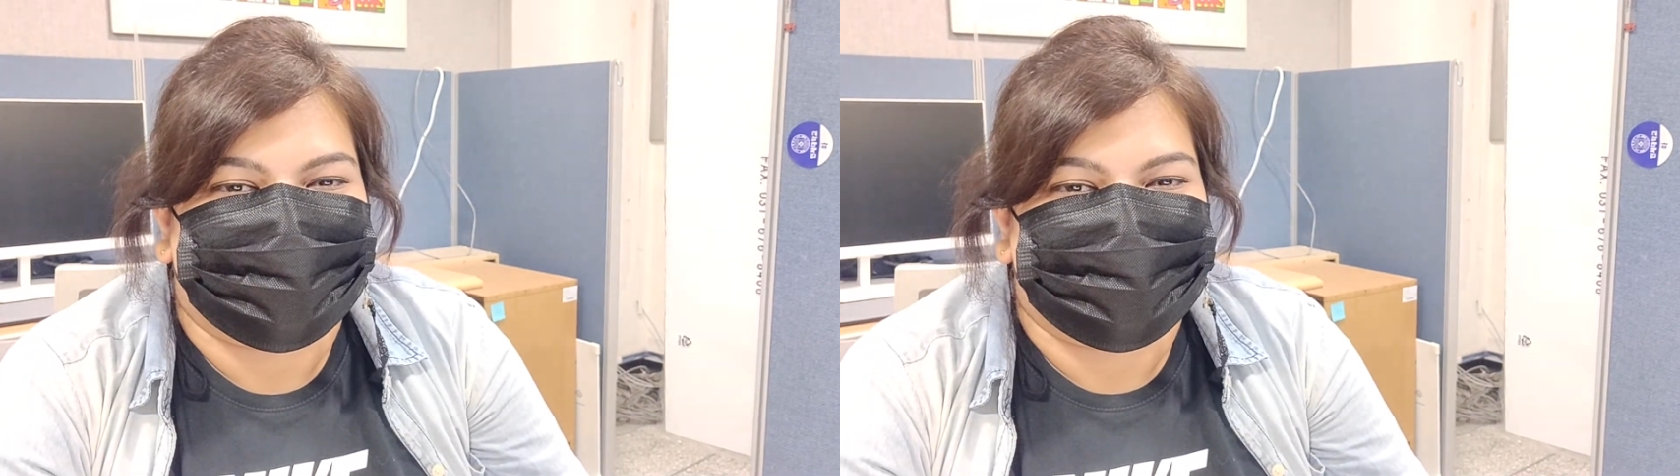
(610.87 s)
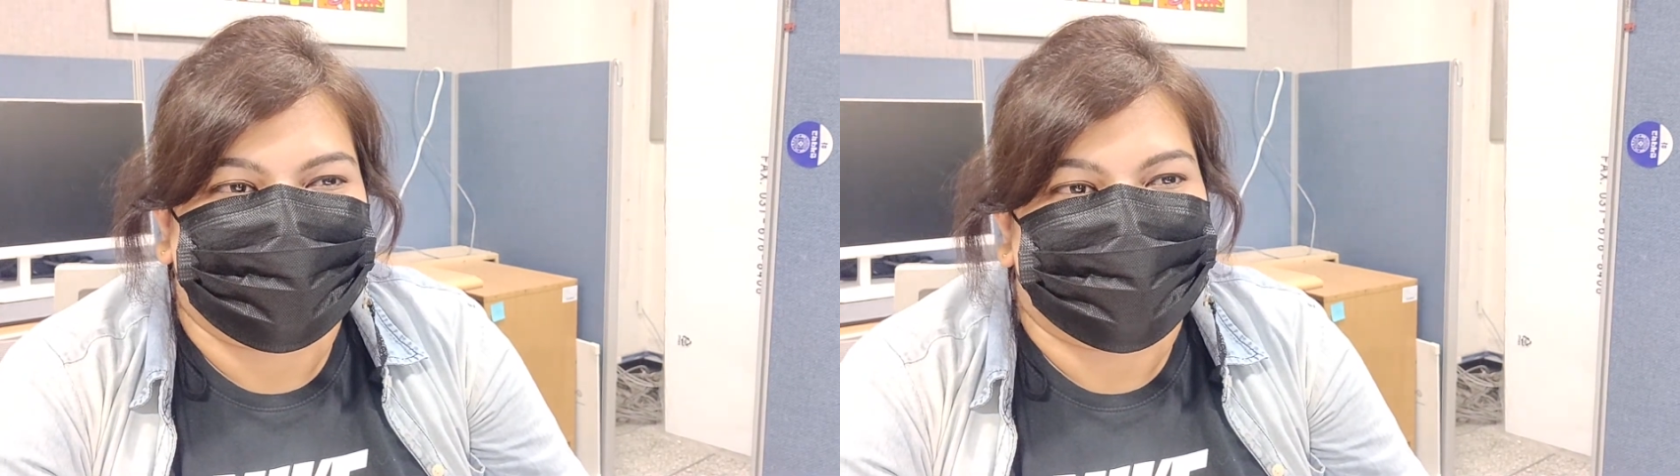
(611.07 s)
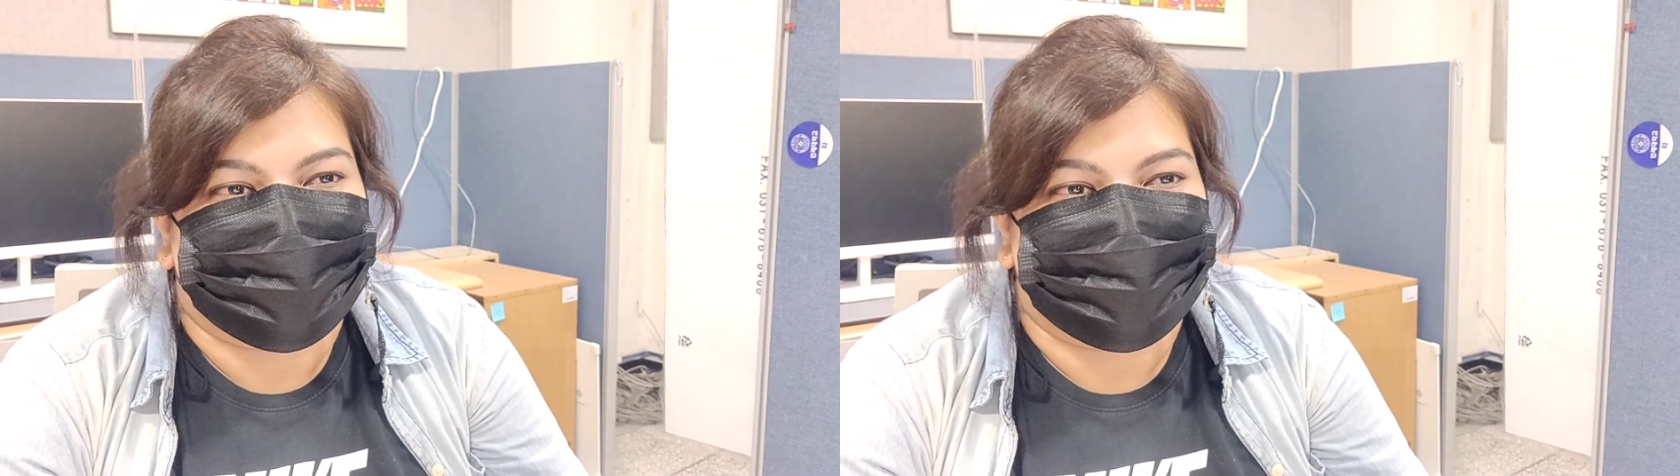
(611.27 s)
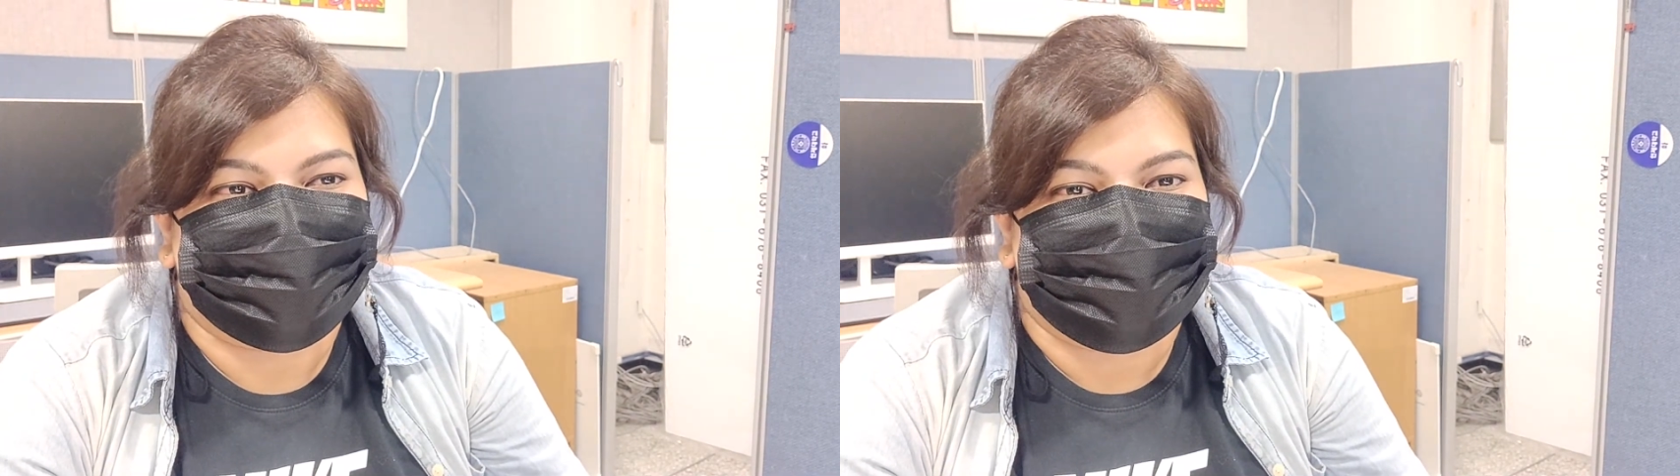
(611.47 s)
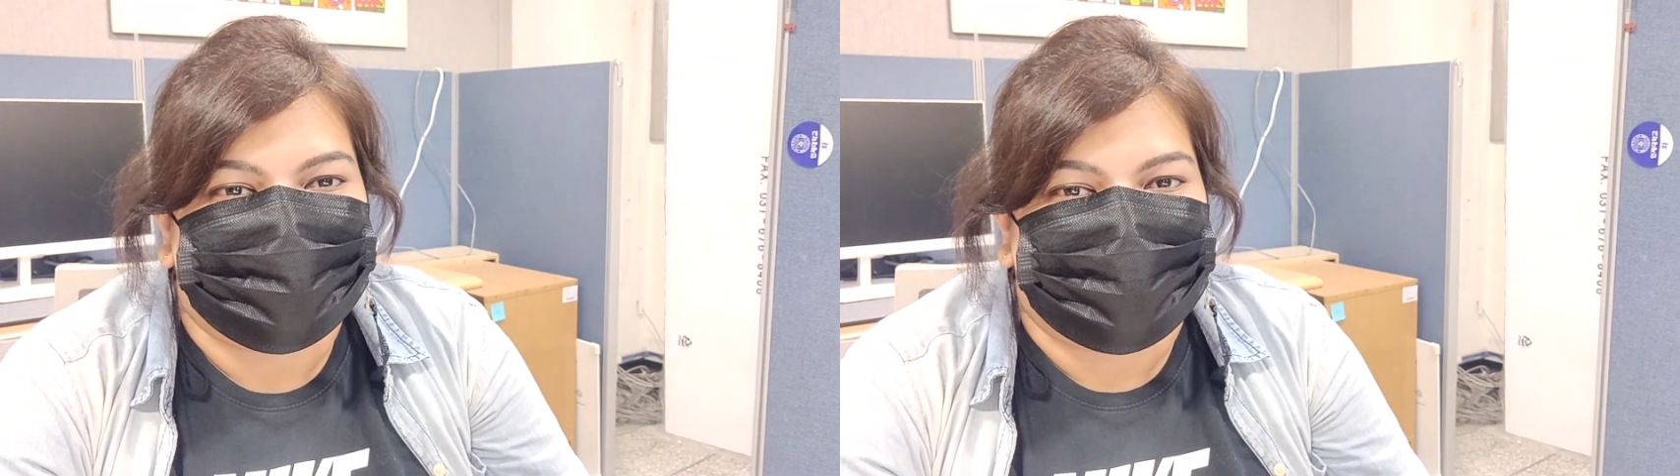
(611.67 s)
and
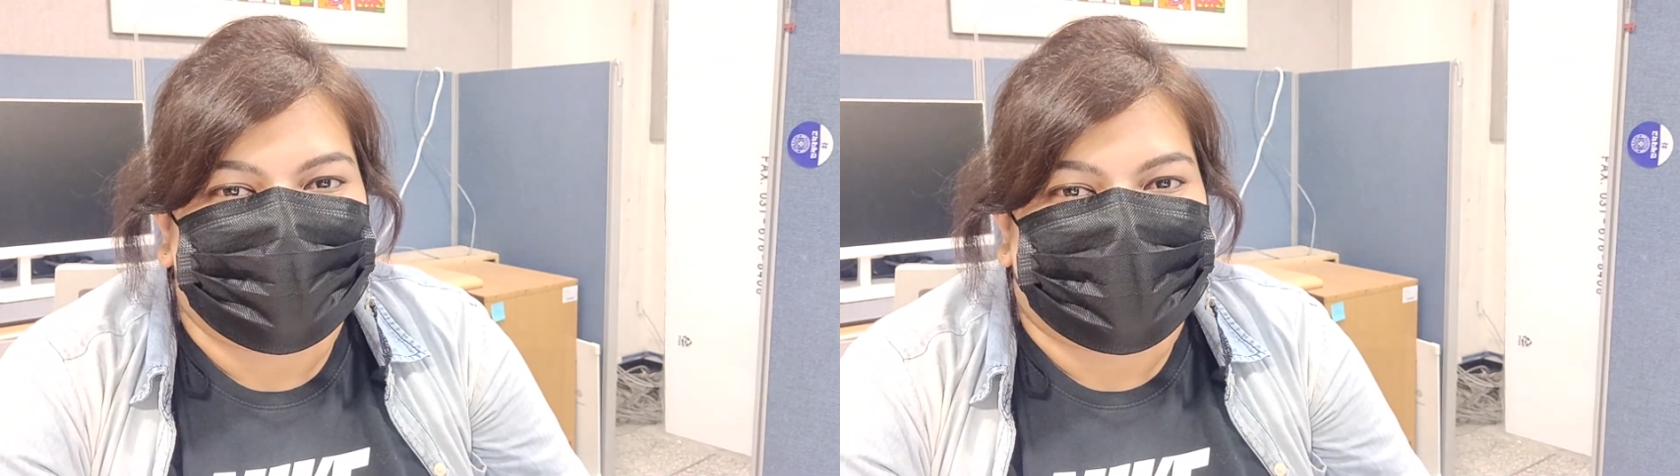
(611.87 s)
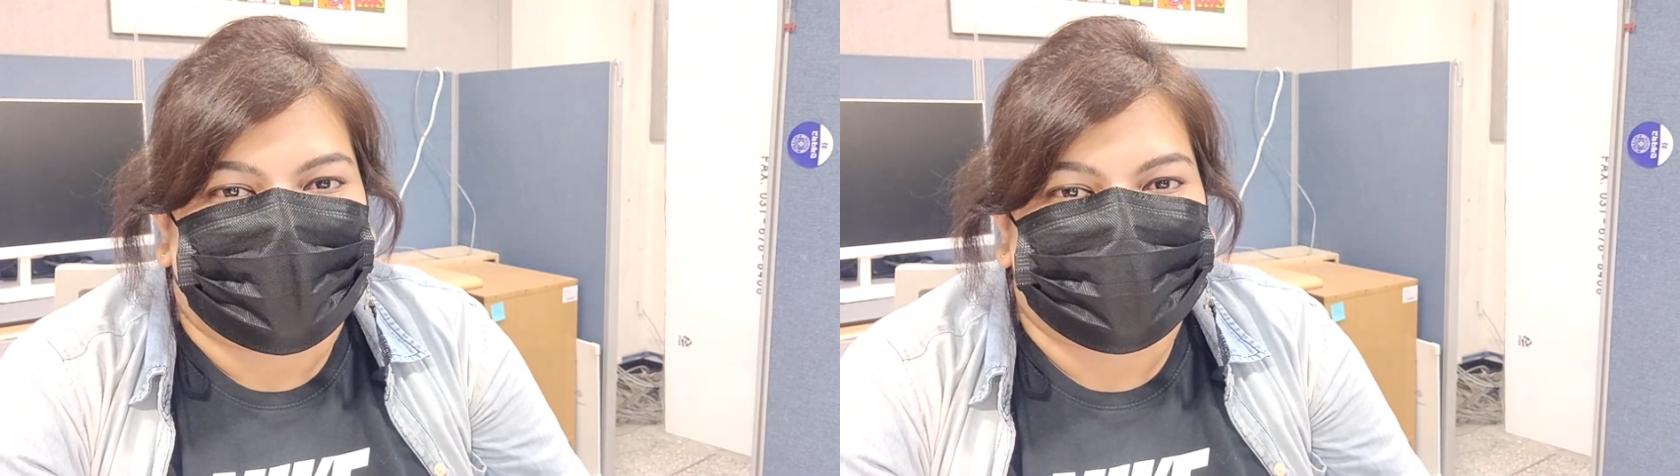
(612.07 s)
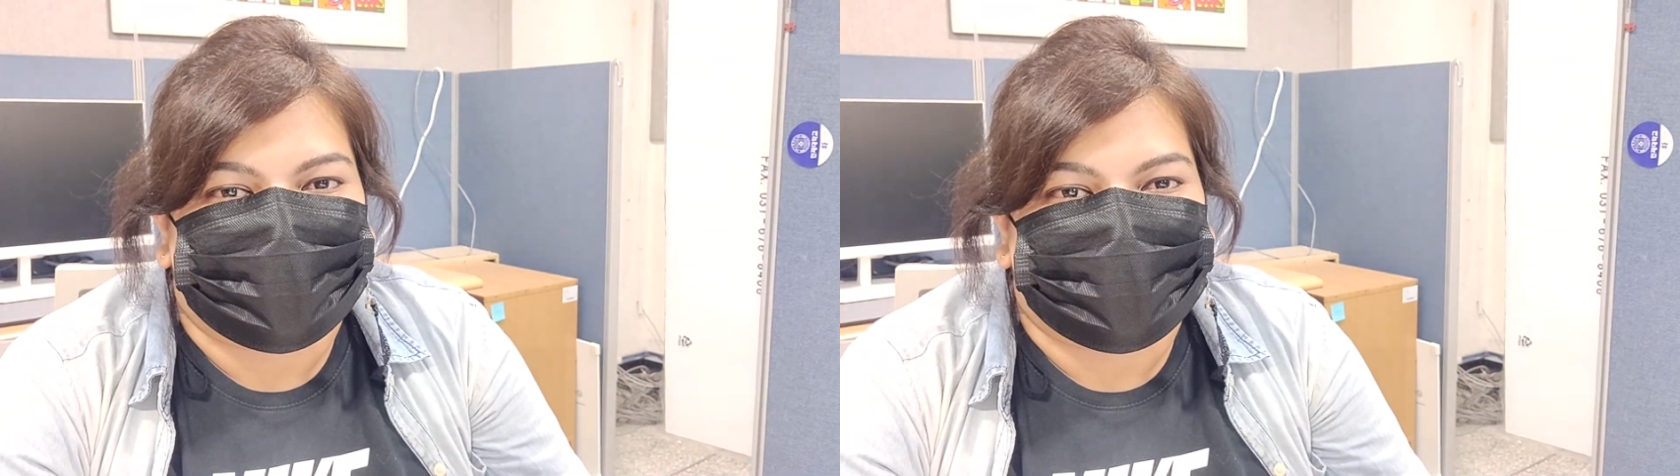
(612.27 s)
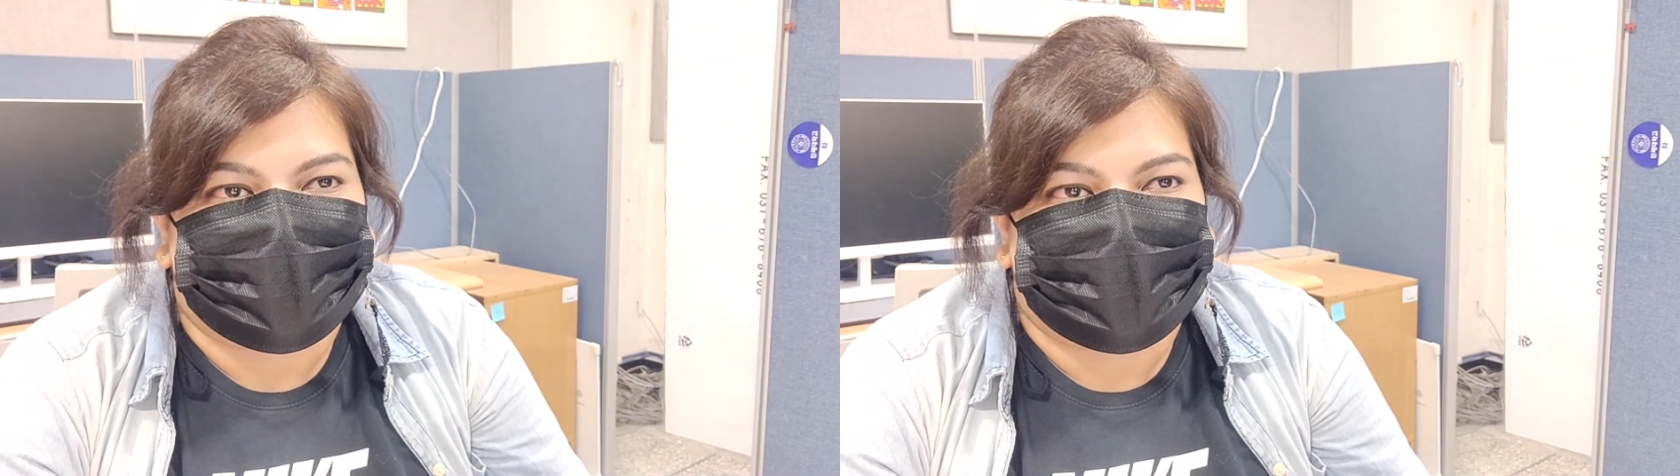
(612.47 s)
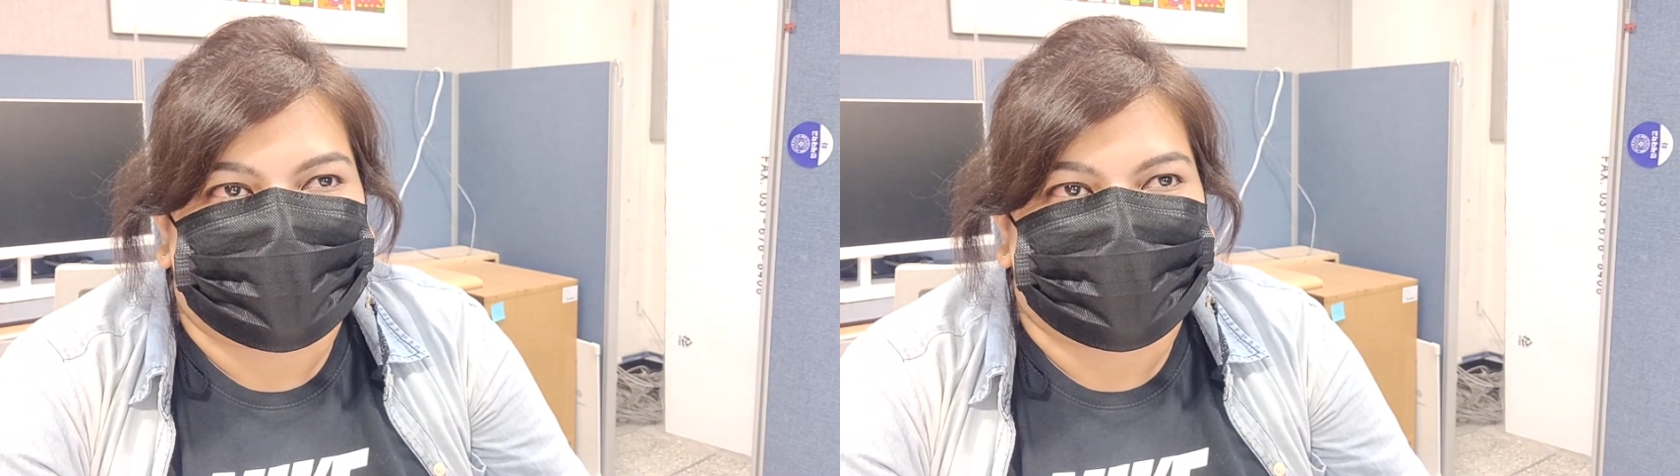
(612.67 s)
after
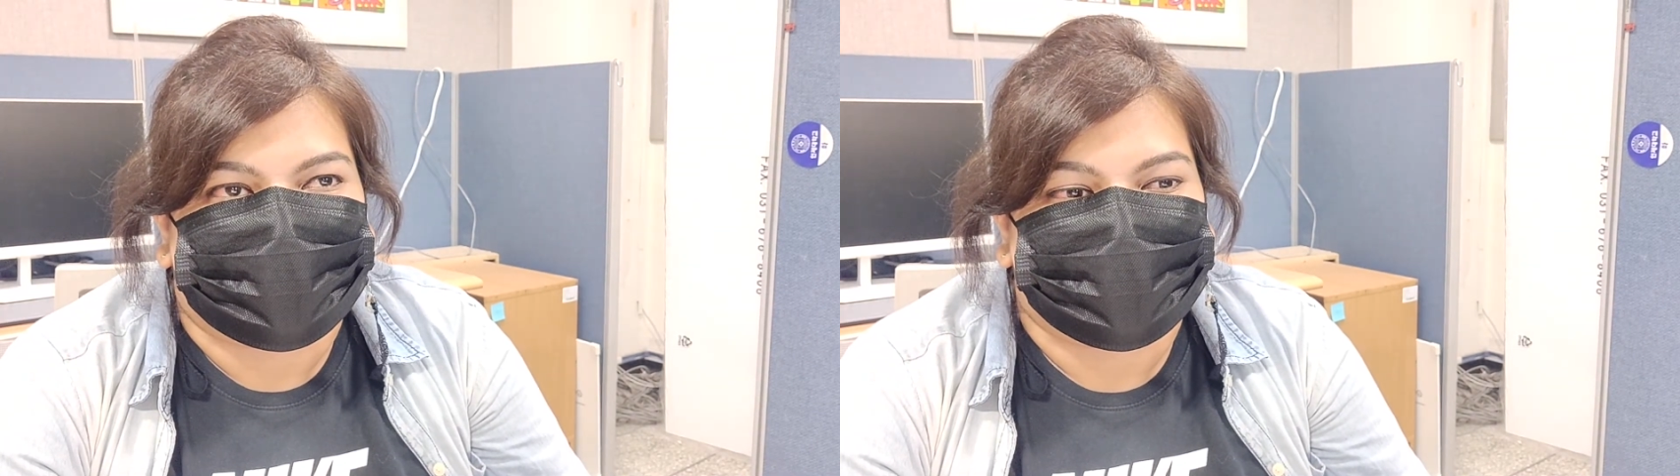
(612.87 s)
that,